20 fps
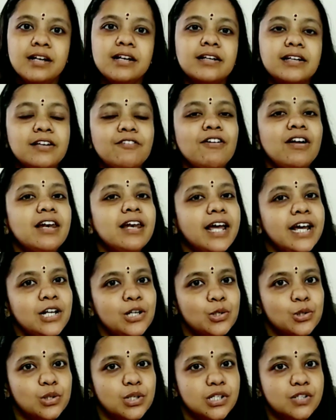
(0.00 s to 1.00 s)
Give a like
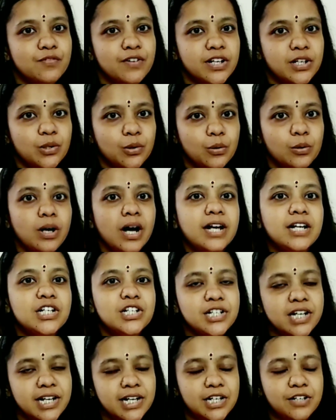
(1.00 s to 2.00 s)
to this video and
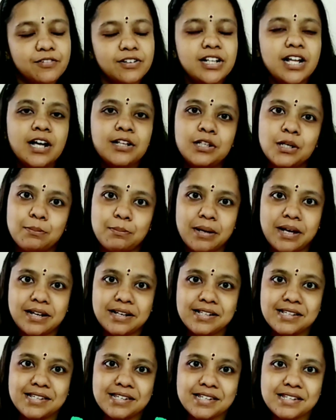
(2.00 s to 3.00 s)
share it with other
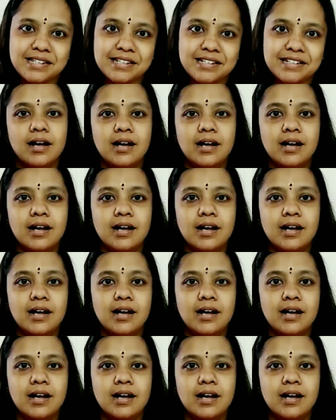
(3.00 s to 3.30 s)
parents.